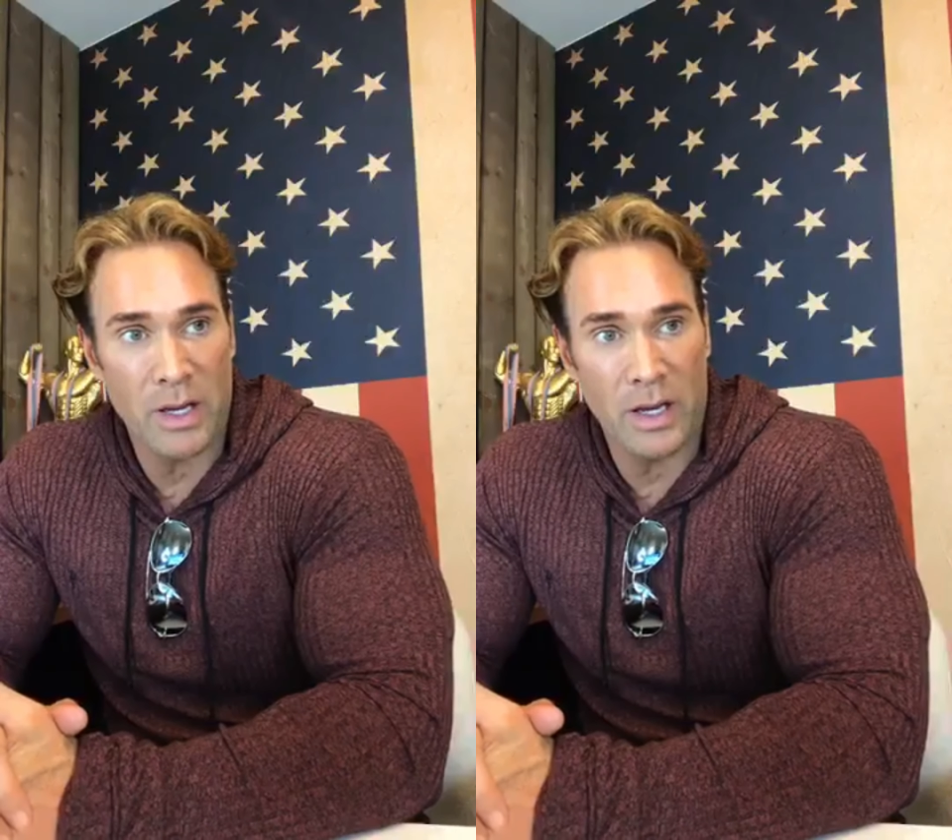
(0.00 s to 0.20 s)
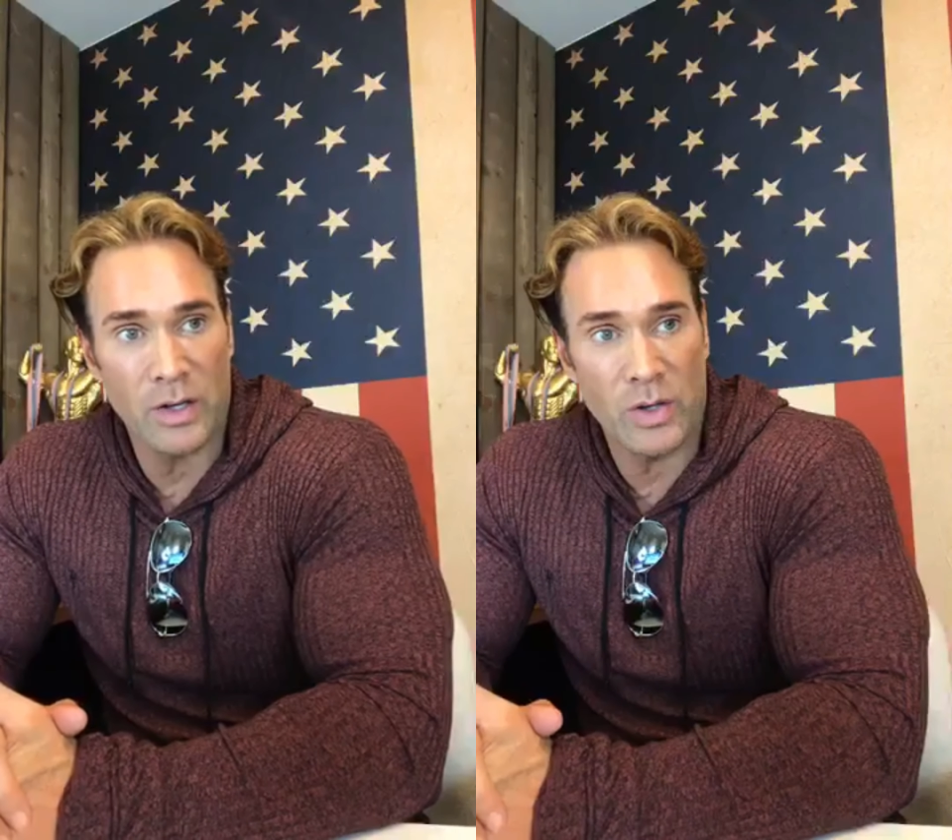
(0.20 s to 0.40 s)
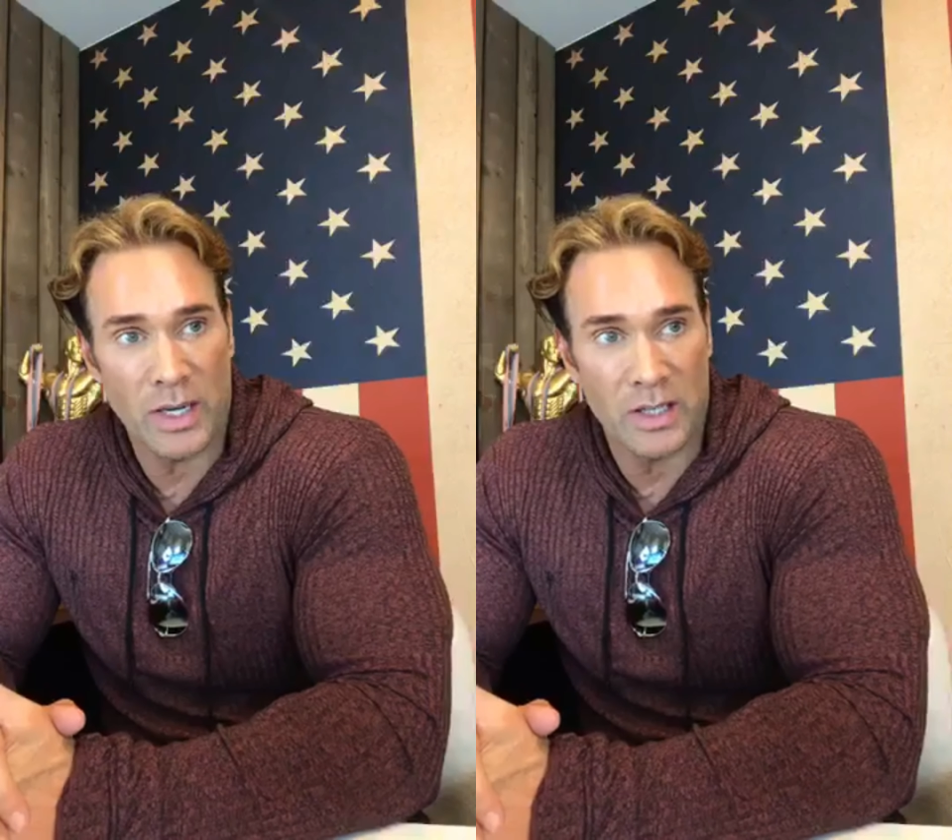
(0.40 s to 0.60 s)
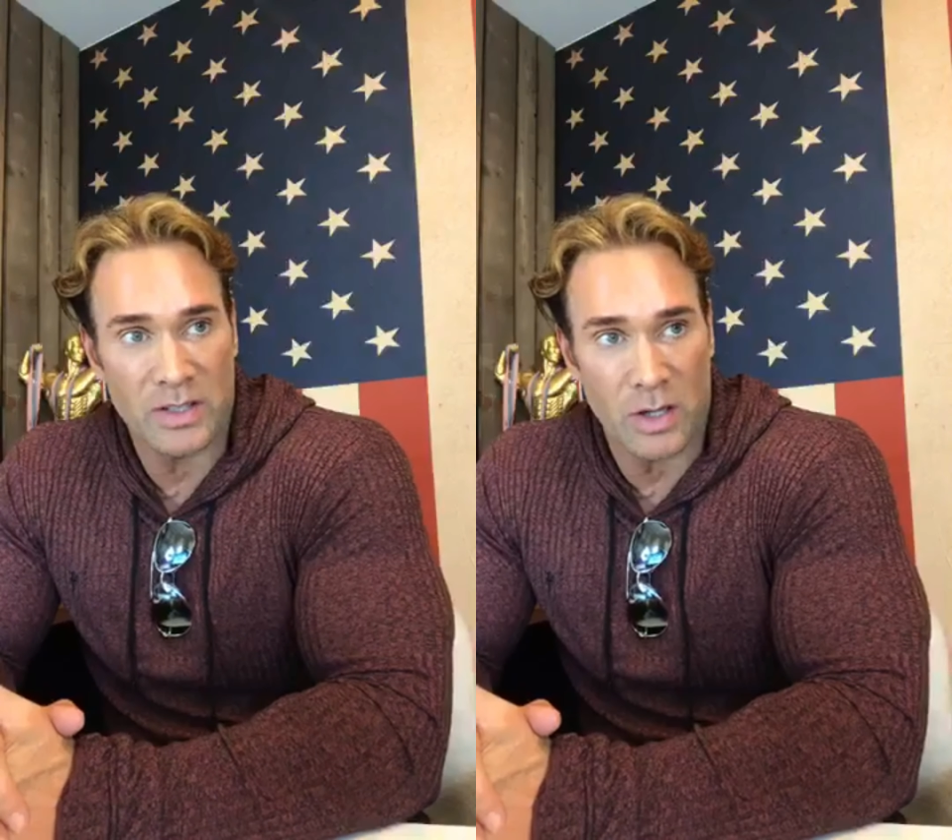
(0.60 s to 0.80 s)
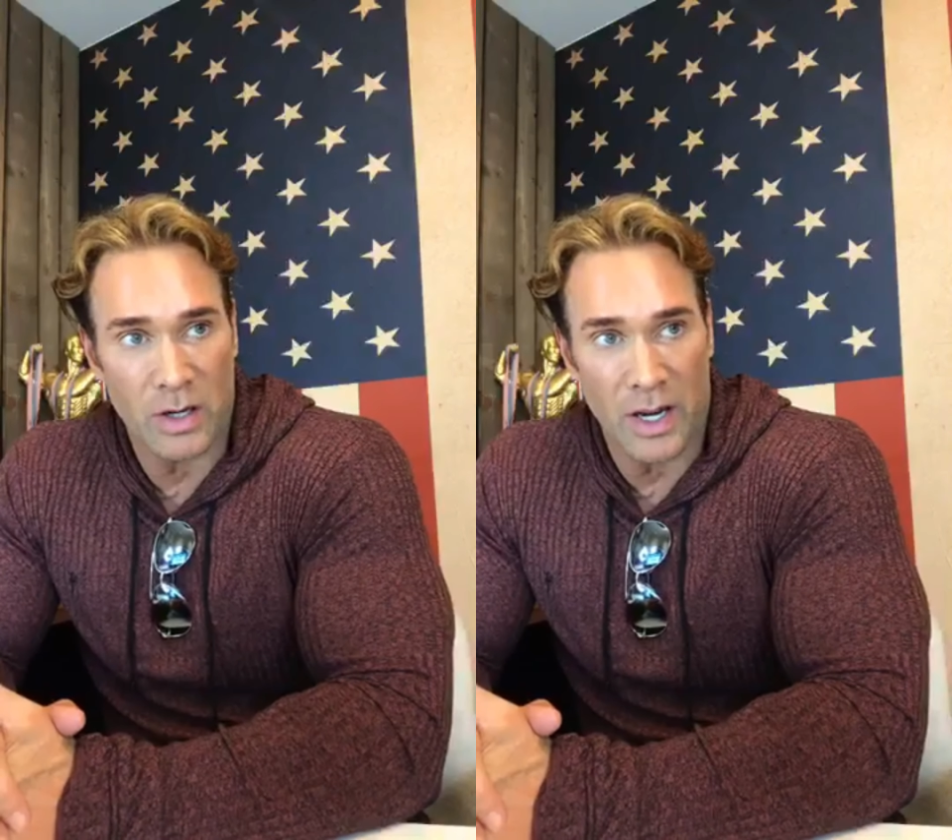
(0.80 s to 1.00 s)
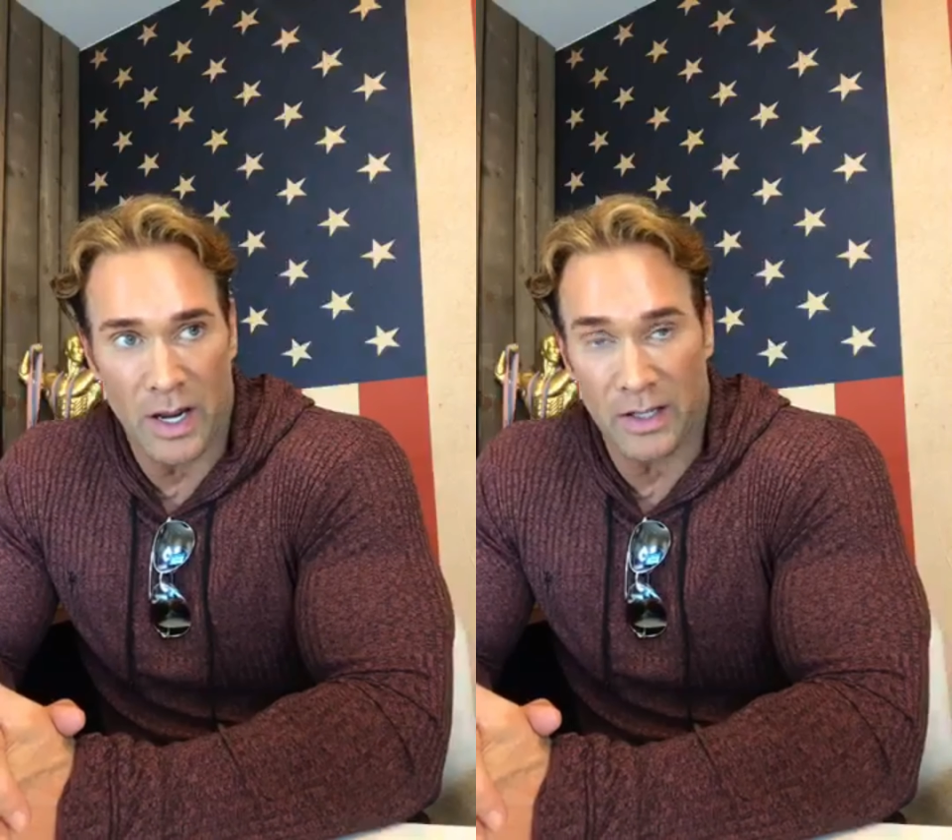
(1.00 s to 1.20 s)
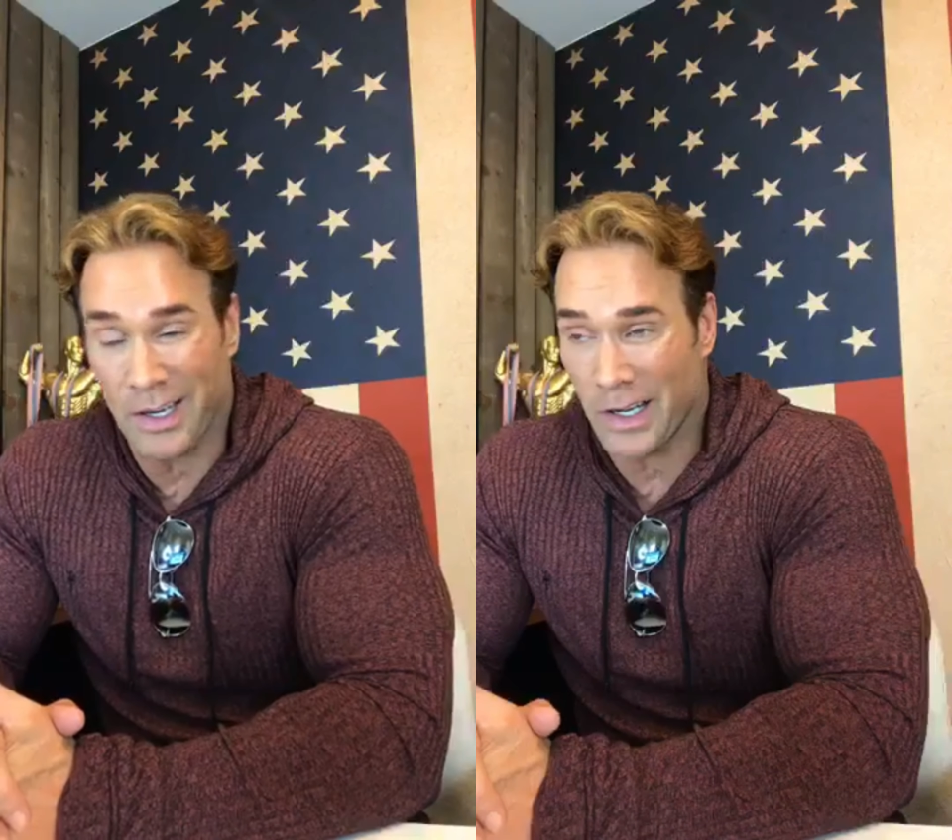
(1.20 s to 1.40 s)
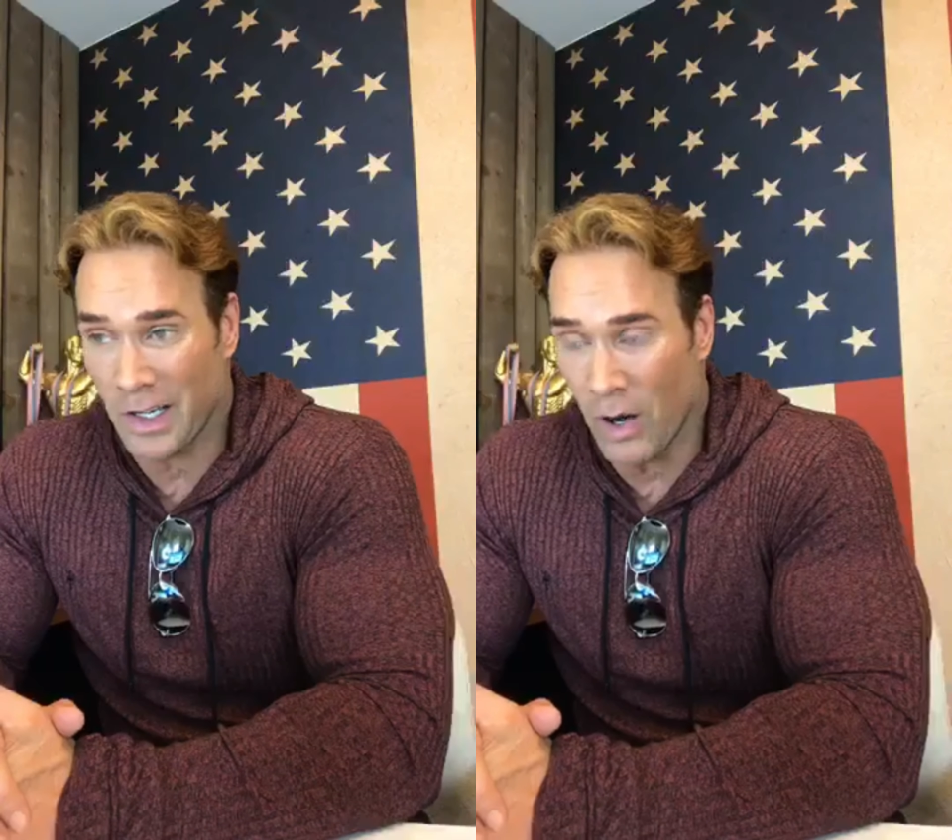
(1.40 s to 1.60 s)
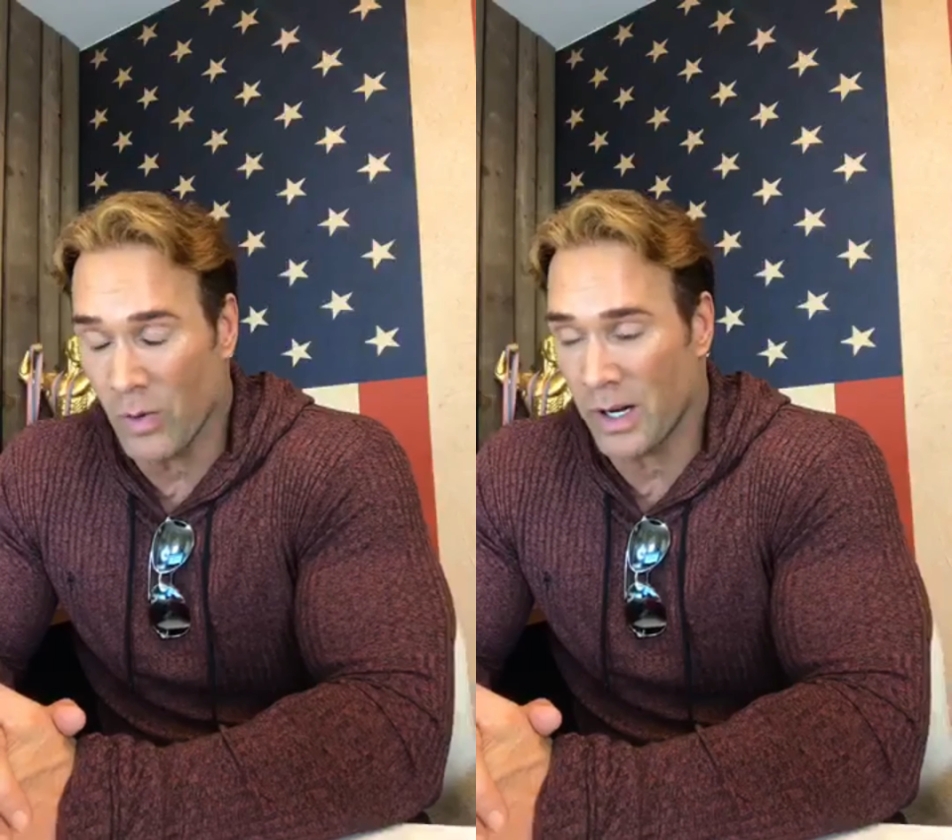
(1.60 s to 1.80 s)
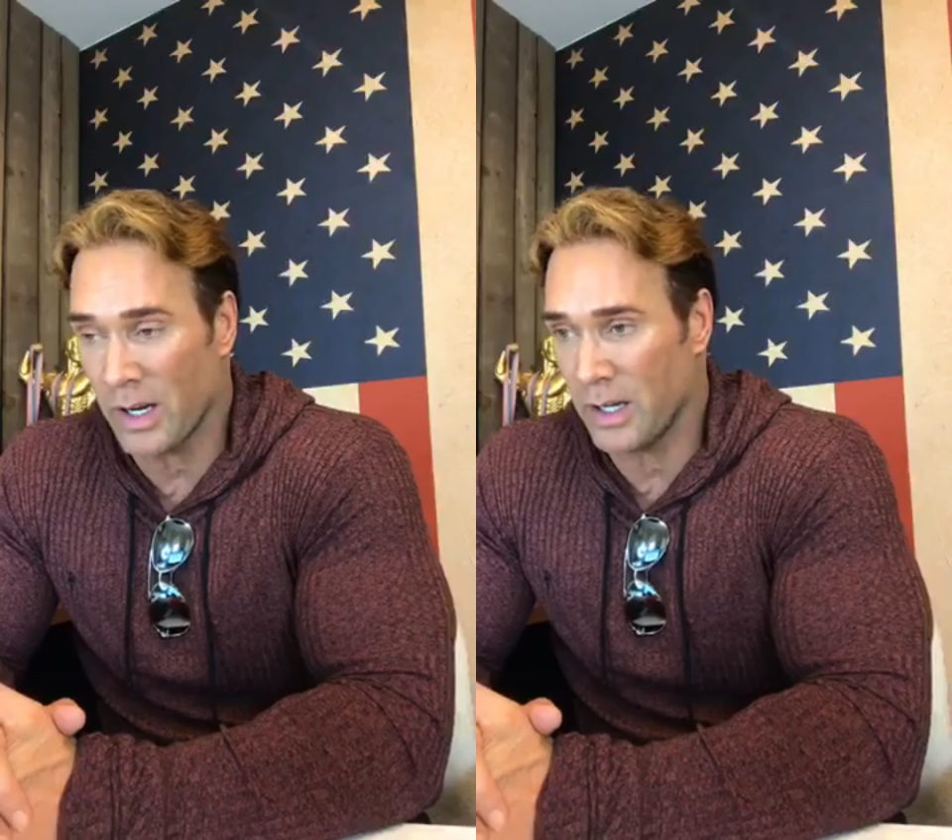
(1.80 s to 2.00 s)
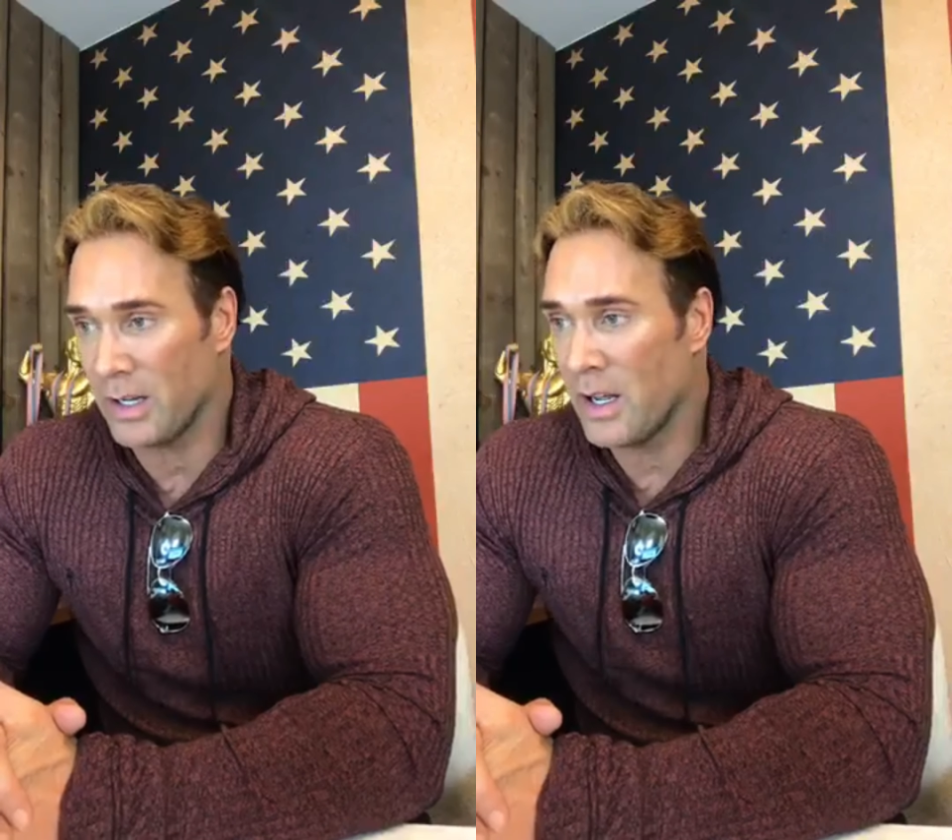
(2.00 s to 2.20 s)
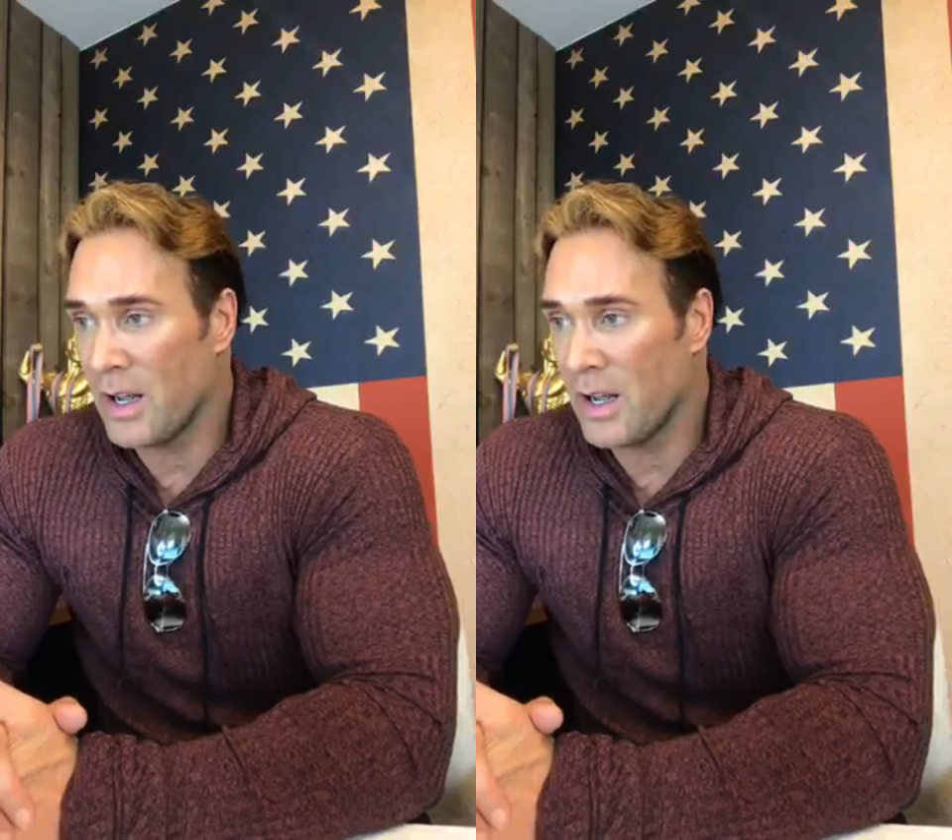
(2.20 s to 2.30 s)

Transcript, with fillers: and you get a start and get going on it.